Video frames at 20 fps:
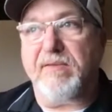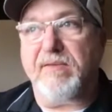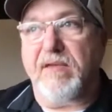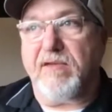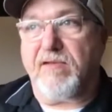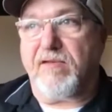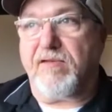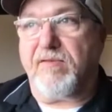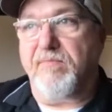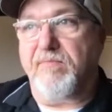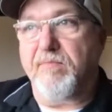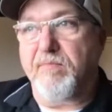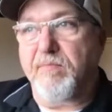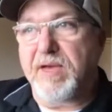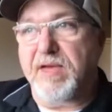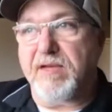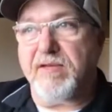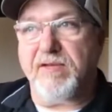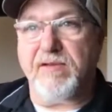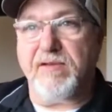this
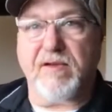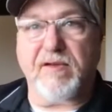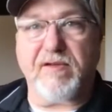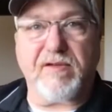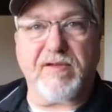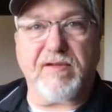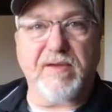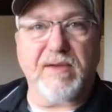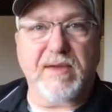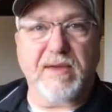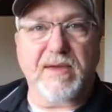business